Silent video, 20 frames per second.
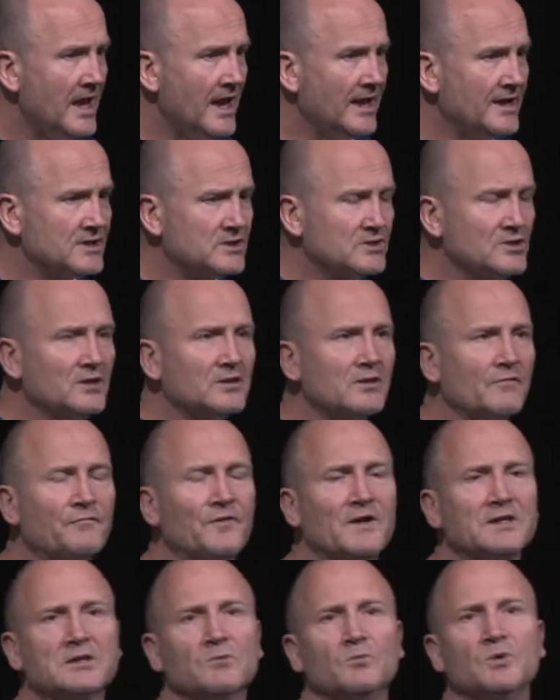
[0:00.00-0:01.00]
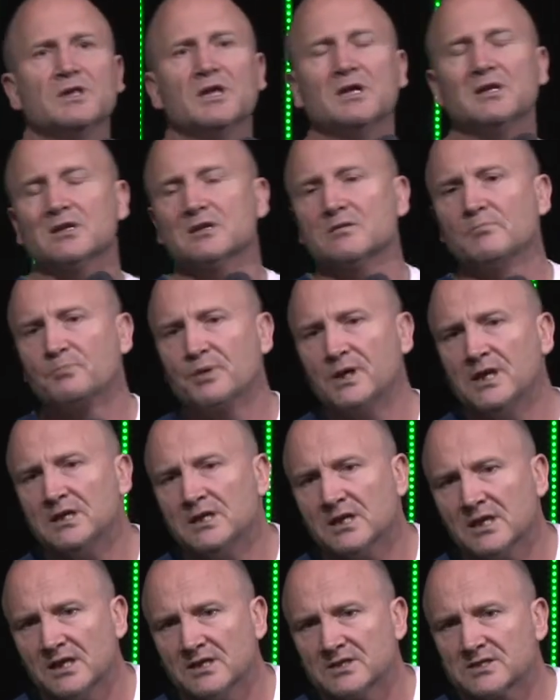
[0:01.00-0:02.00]
And it's not the fact that we're there to
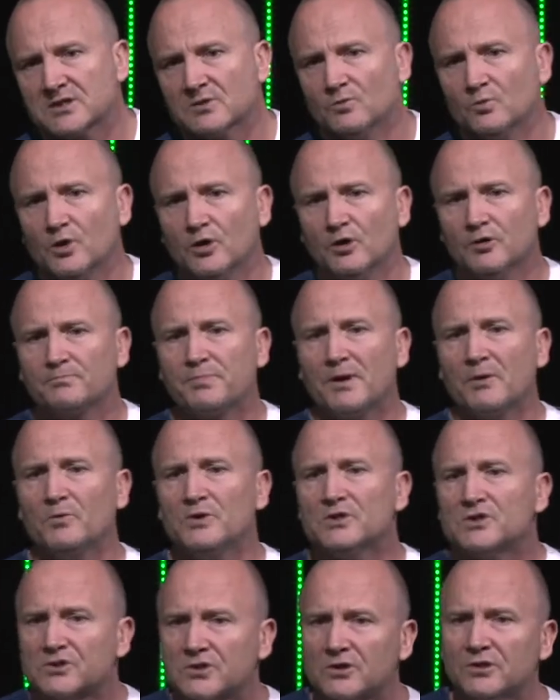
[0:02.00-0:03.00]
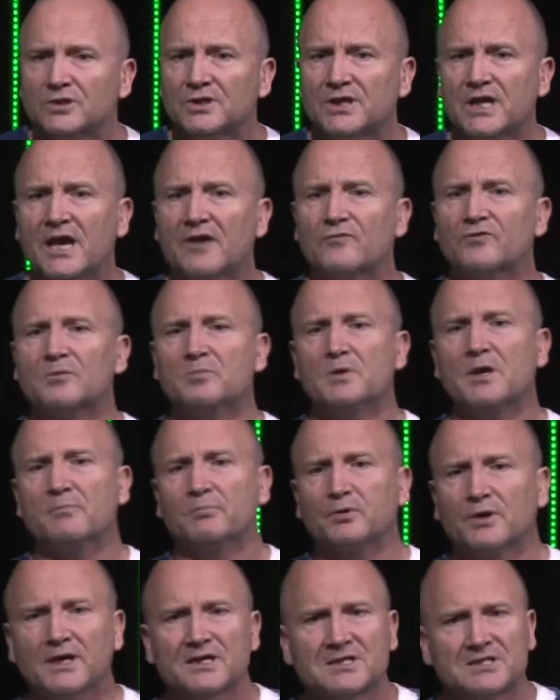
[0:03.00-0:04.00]
compete against the world, but we certainly have to be a
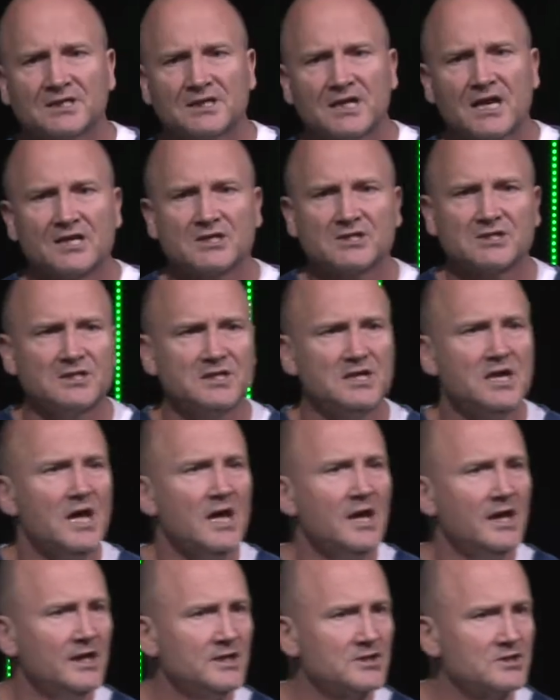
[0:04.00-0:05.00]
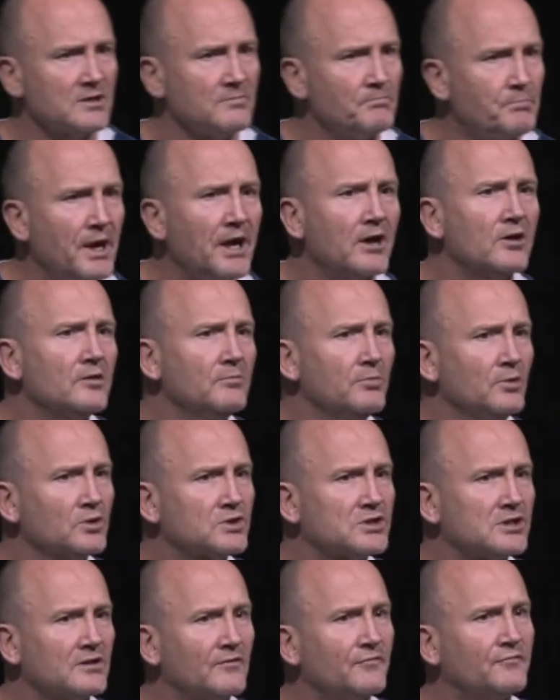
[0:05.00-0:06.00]
place that actually is
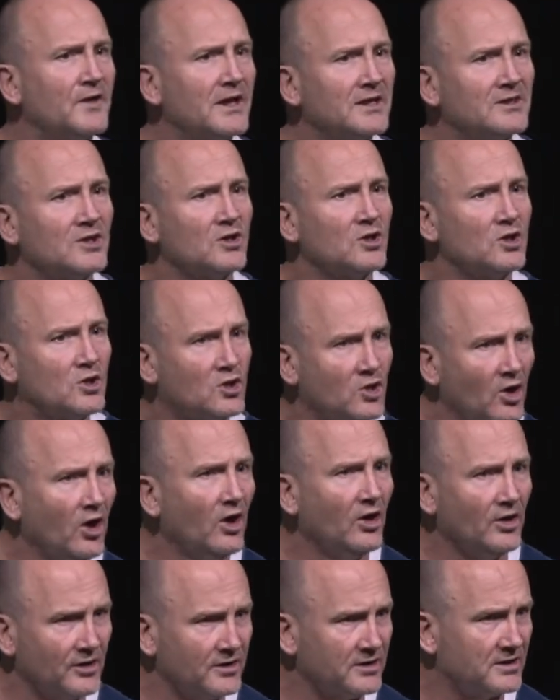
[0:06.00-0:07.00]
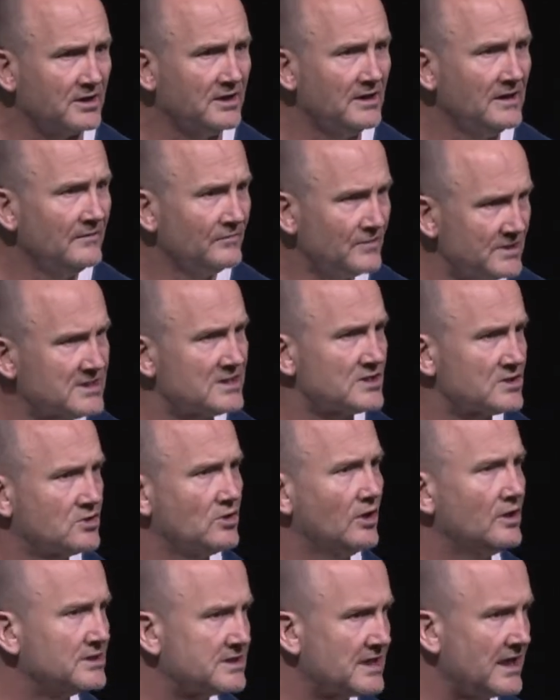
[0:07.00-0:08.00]
comparable to the fact that God, this is
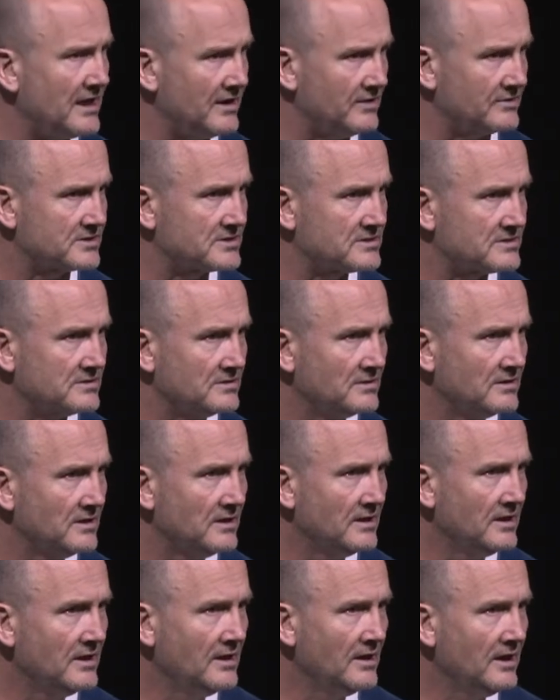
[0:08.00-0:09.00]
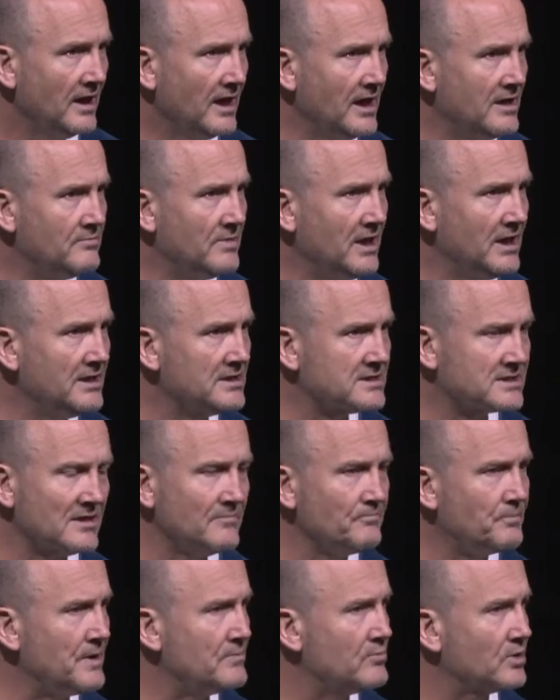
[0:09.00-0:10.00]
God's house. Amen. And
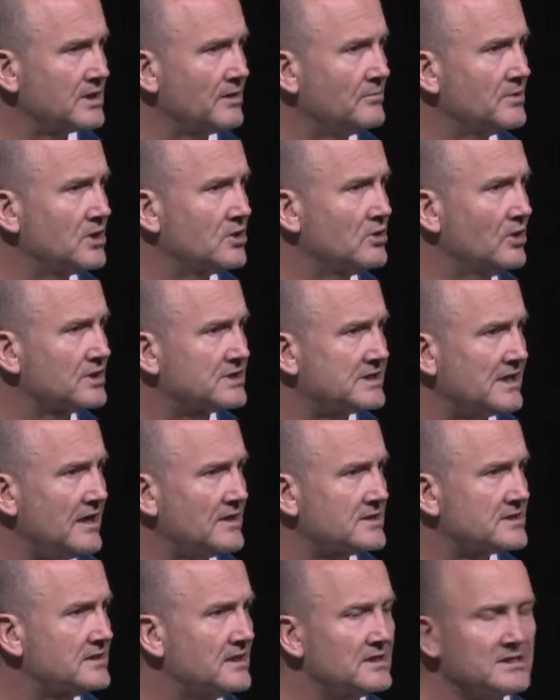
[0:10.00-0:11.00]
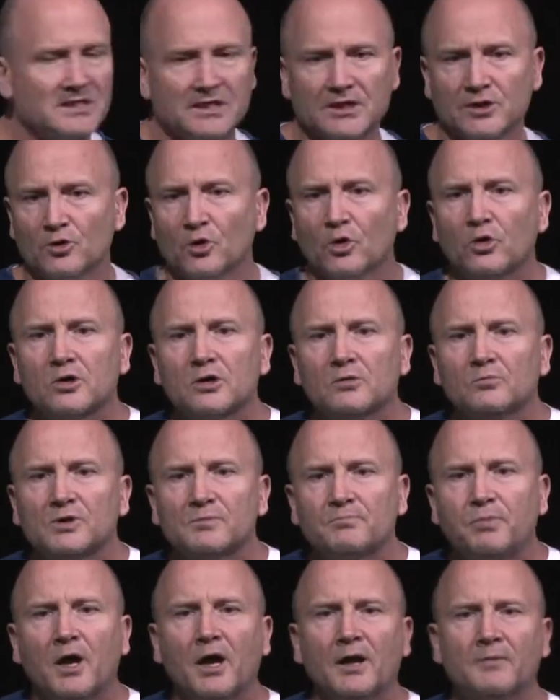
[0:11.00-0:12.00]
some people come into God's house and they see an organ
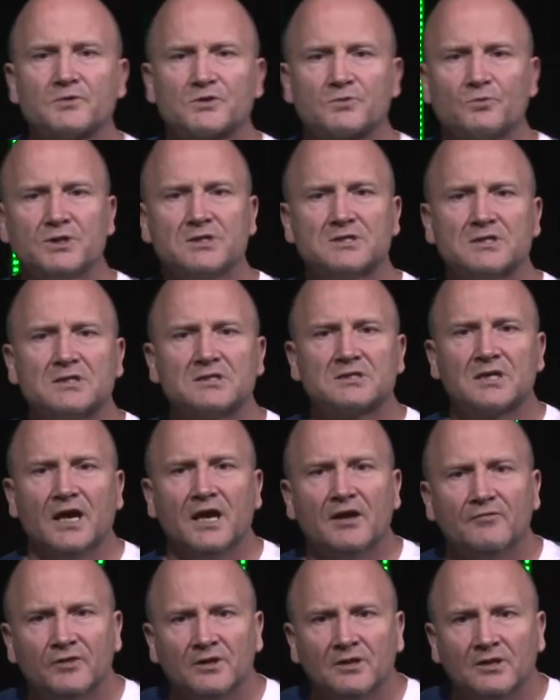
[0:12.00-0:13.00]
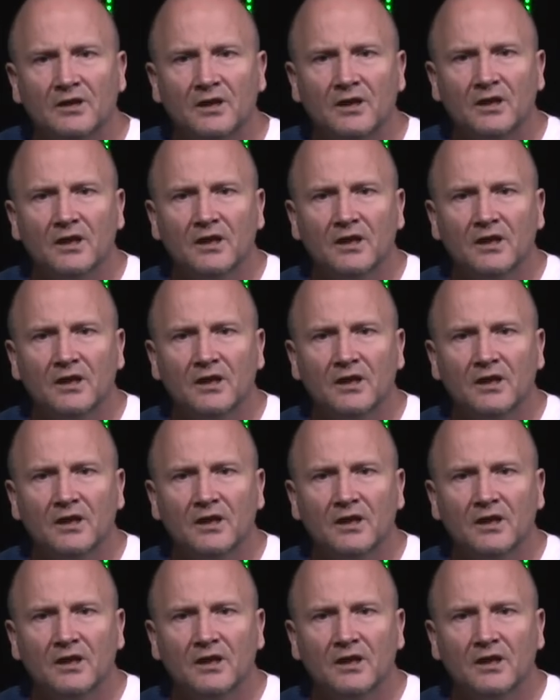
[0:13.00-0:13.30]
with pipes reaching to heaven.